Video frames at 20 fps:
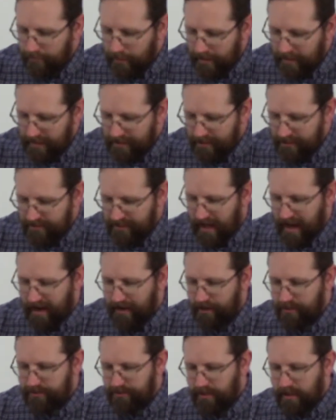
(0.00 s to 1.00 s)
but he
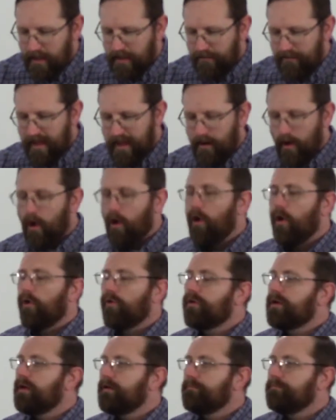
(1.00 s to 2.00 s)
desires that
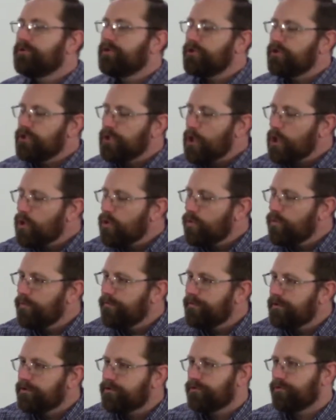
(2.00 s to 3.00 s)
all come to know
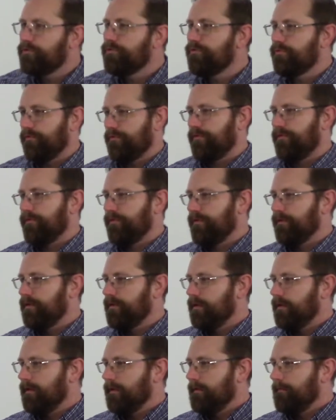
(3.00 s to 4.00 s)
the truth
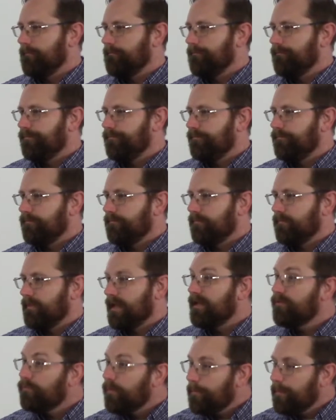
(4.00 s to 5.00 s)

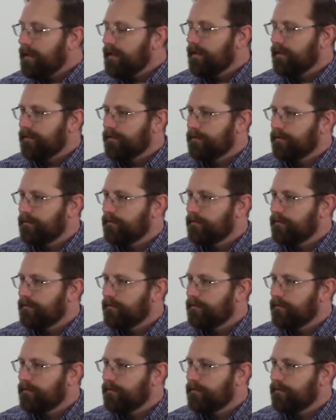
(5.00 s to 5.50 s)
and repent.